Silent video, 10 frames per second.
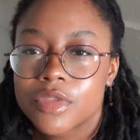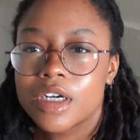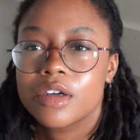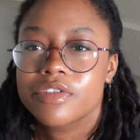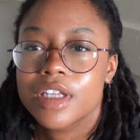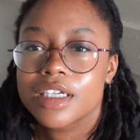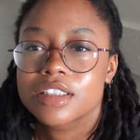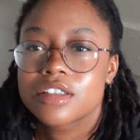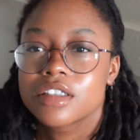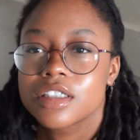do I feel like
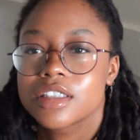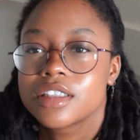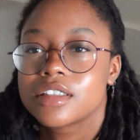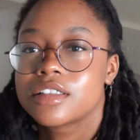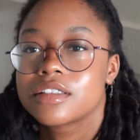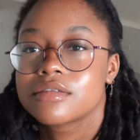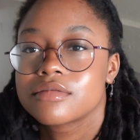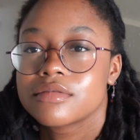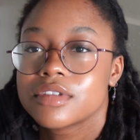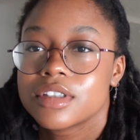it's crooked?
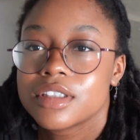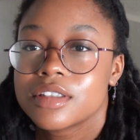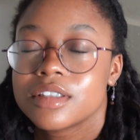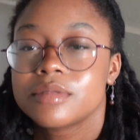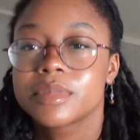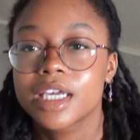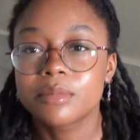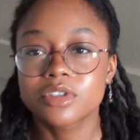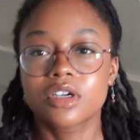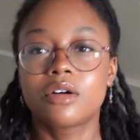
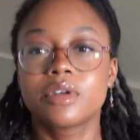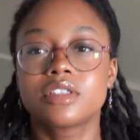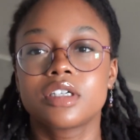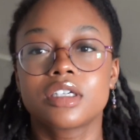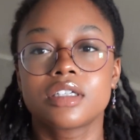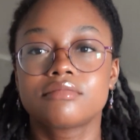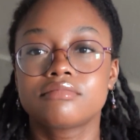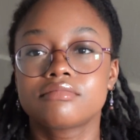Camera's always crooked.